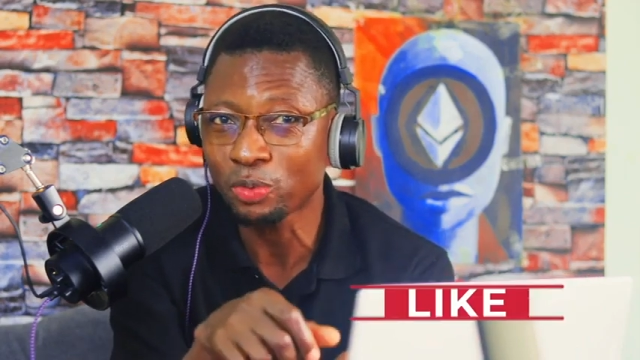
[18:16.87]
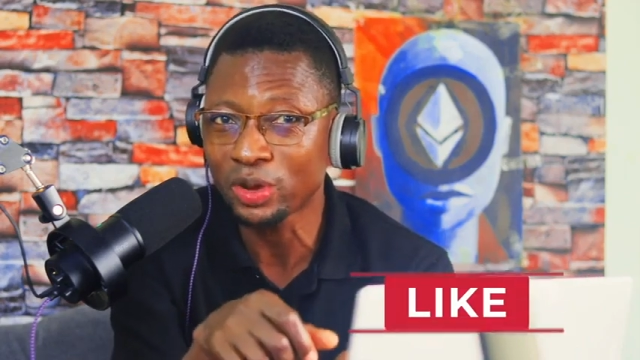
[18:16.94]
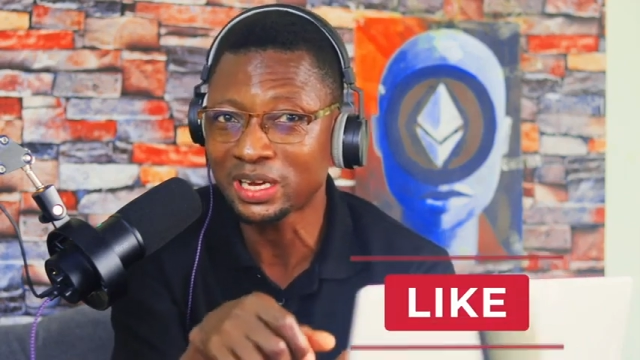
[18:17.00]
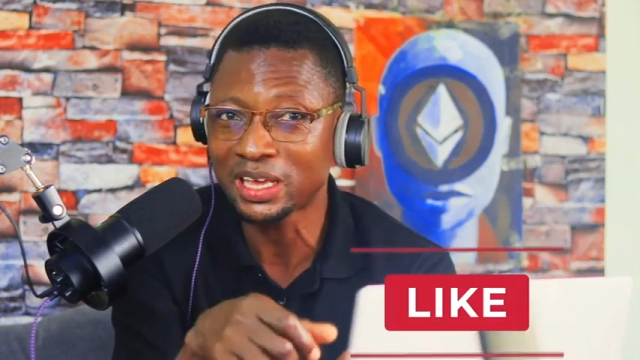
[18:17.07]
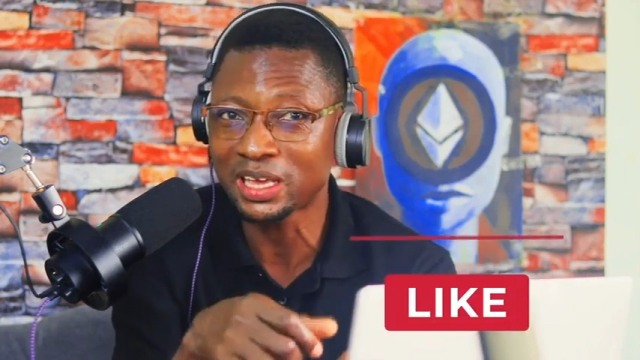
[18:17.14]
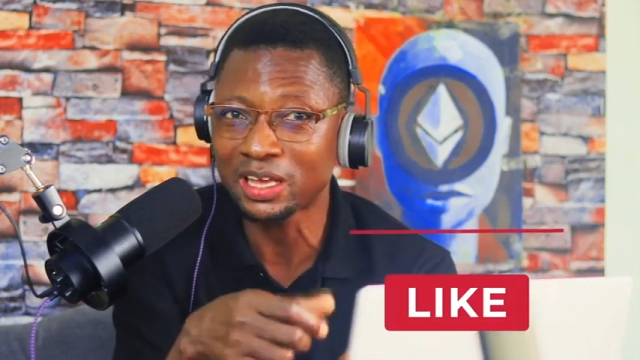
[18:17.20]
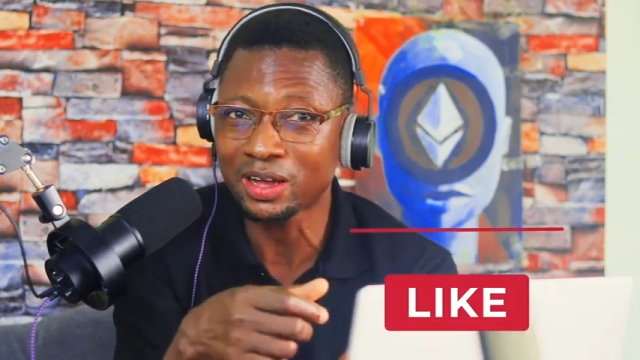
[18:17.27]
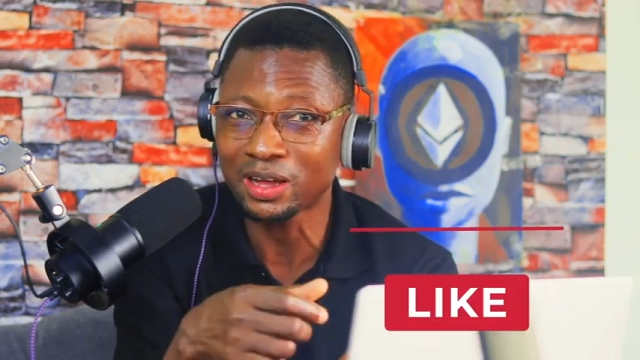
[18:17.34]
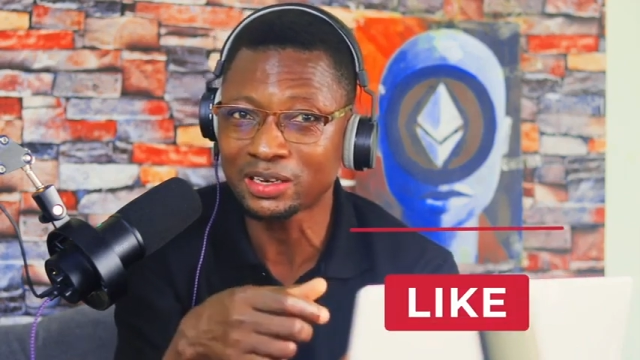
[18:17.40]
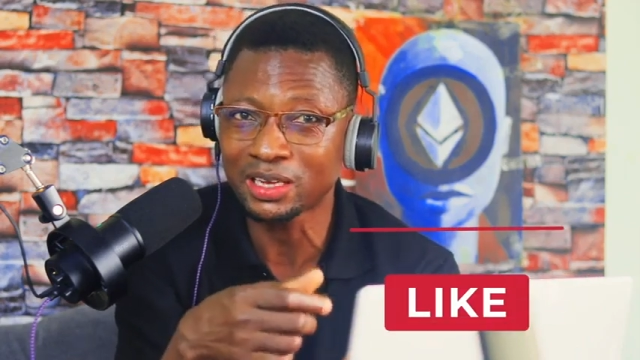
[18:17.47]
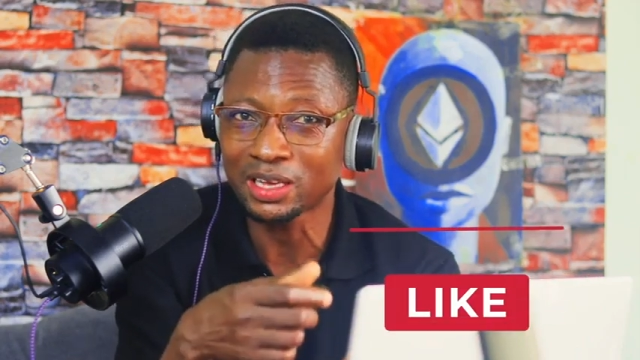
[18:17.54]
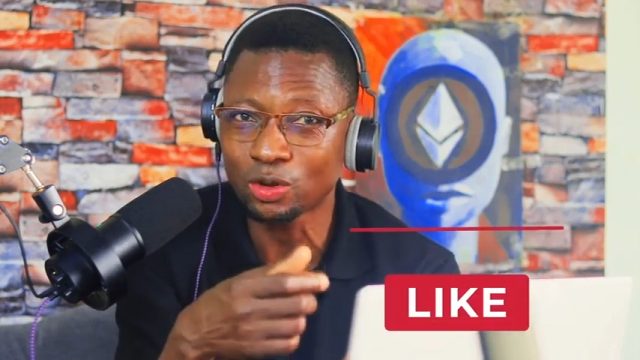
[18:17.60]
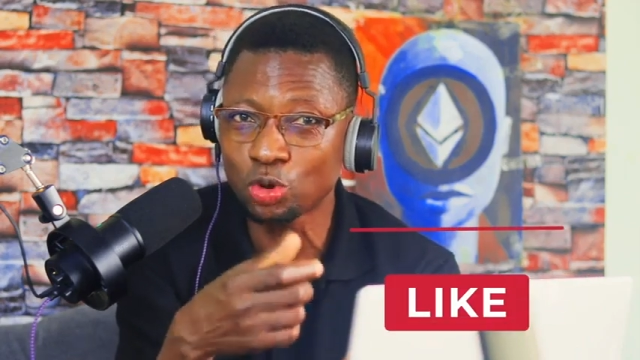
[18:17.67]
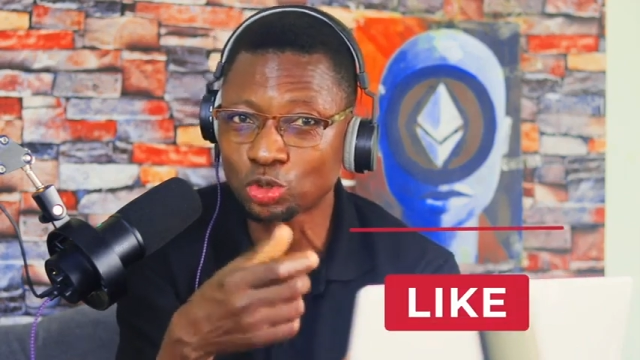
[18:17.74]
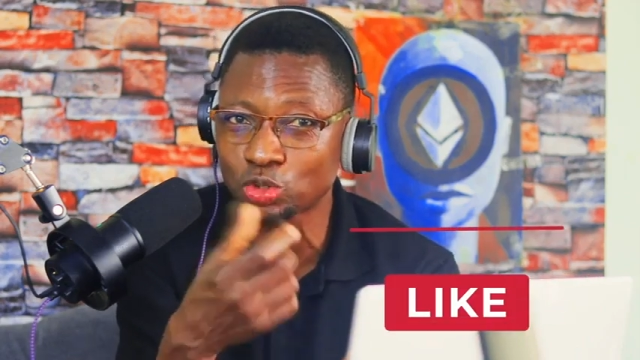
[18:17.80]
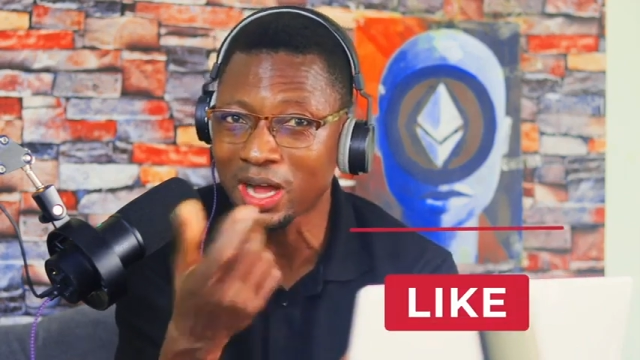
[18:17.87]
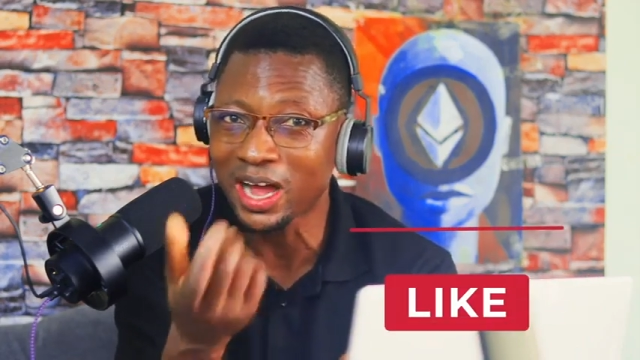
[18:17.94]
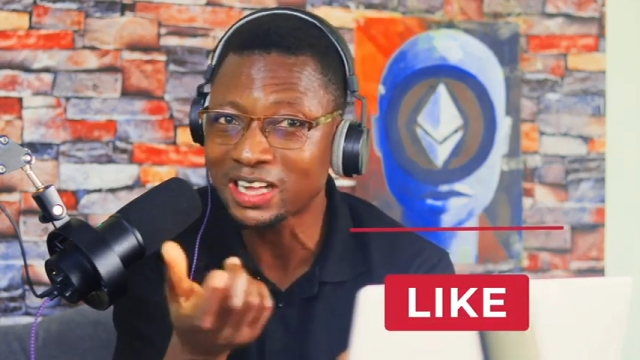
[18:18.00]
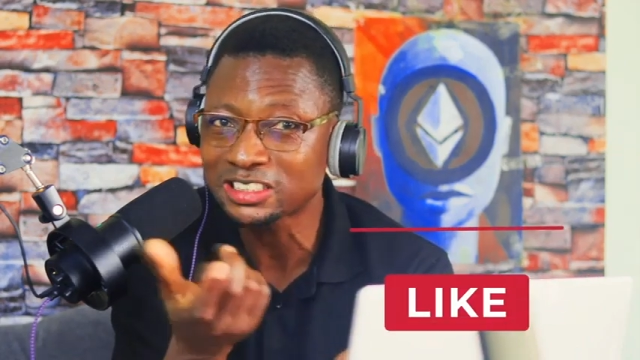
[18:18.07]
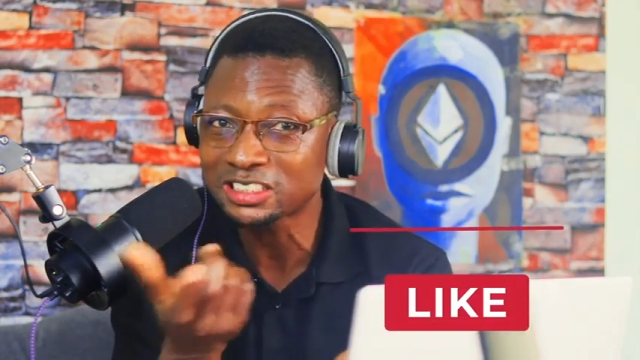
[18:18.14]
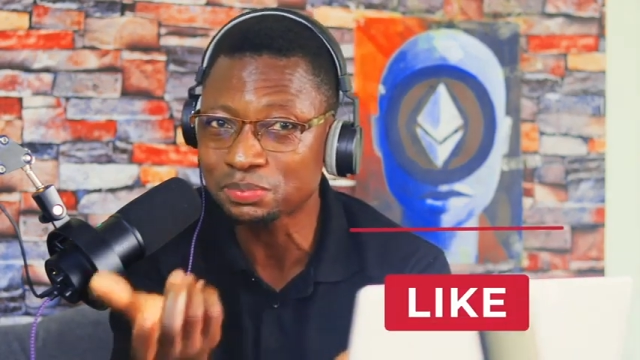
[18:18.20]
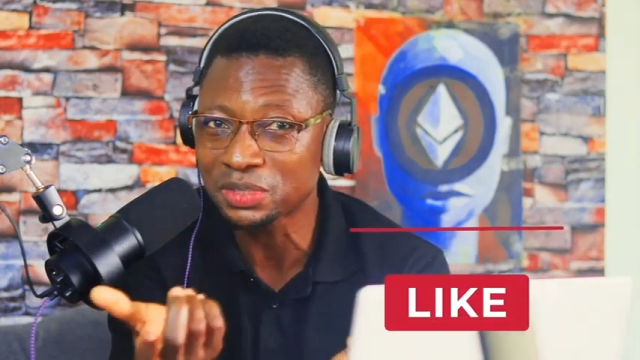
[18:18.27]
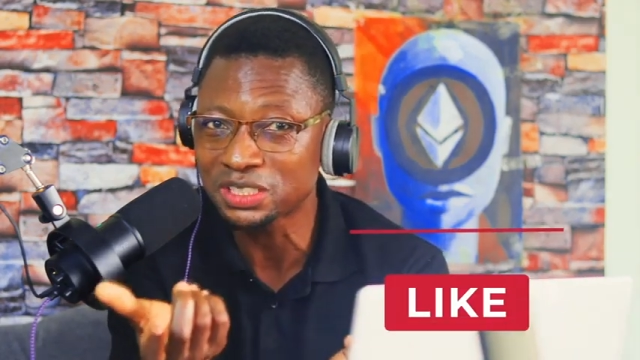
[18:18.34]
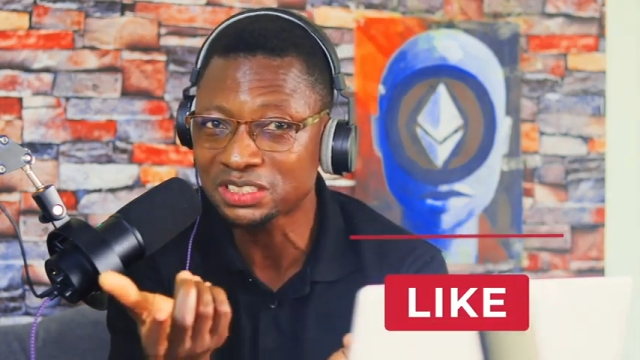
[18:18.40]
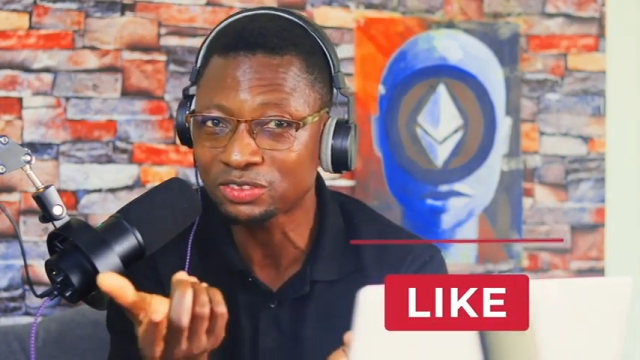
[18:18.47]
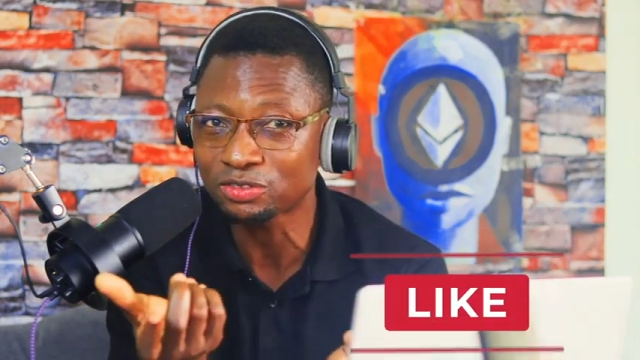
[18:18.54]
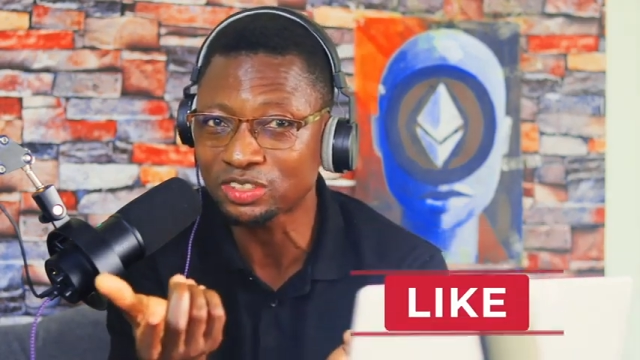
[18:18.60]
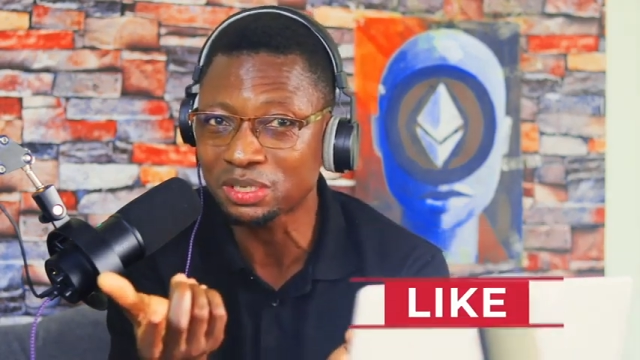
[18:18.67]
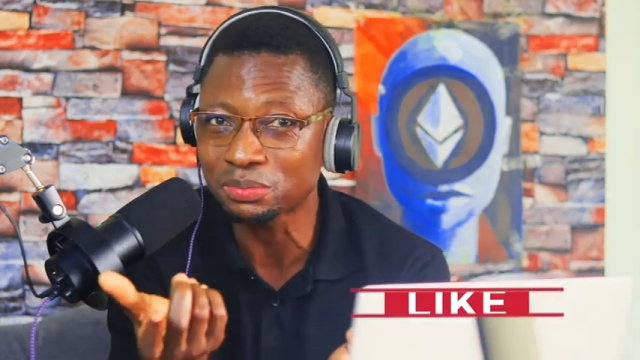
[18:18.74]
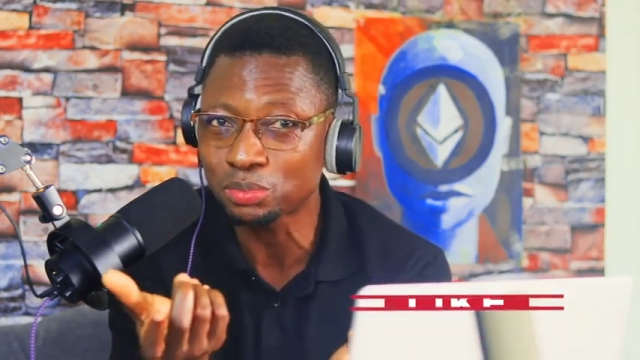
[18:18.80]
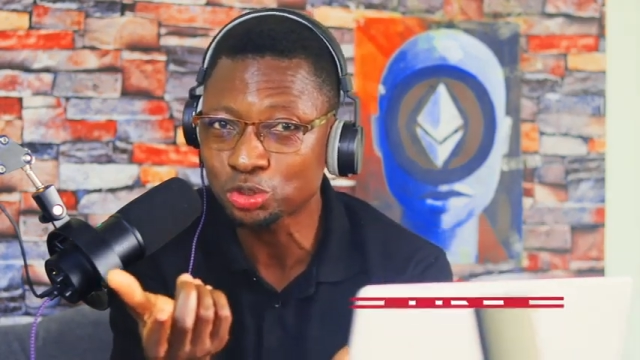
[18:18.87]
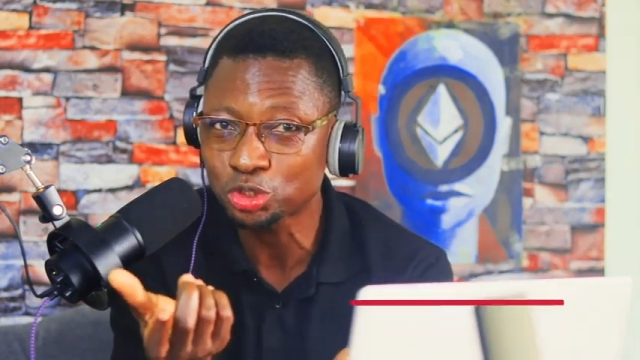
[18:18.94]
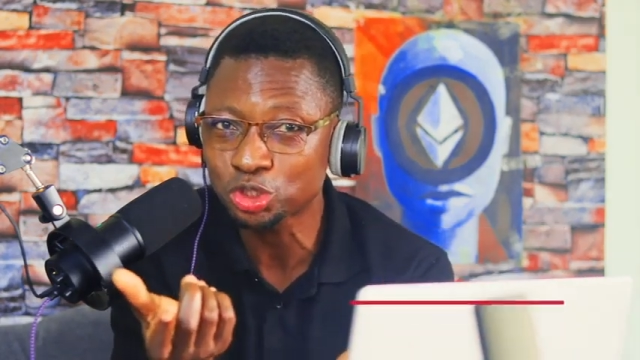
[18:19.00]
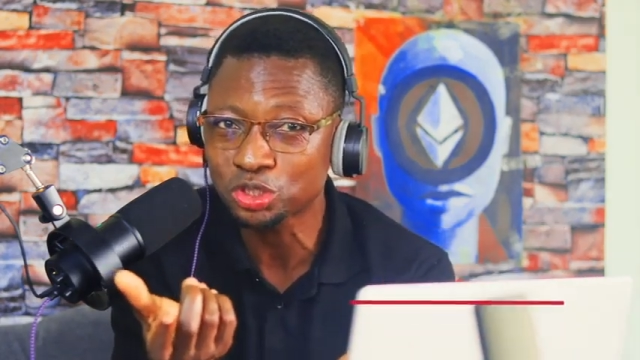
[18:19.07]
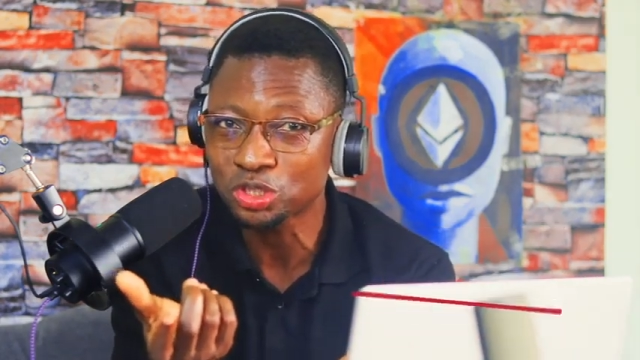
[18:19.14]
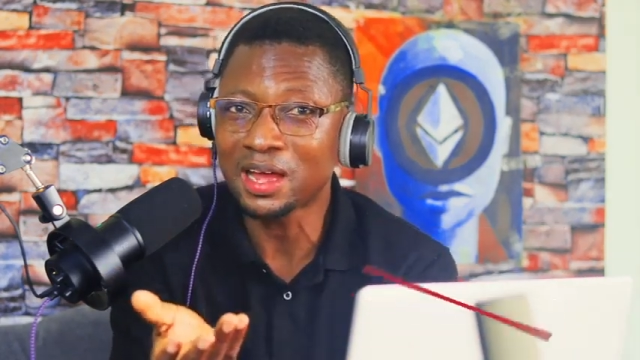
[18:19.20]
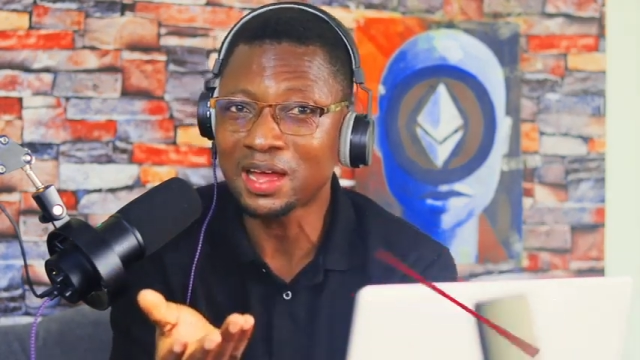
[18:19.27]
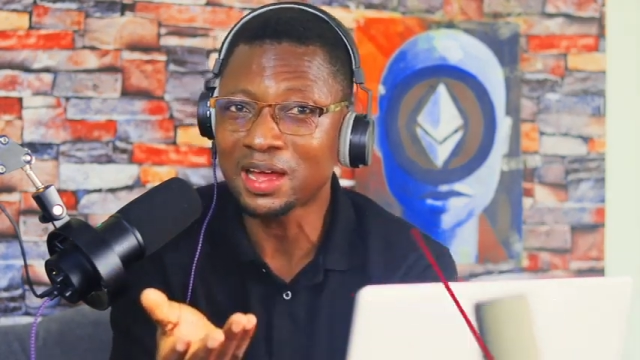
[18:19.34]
when they go to hunt meat from the bush.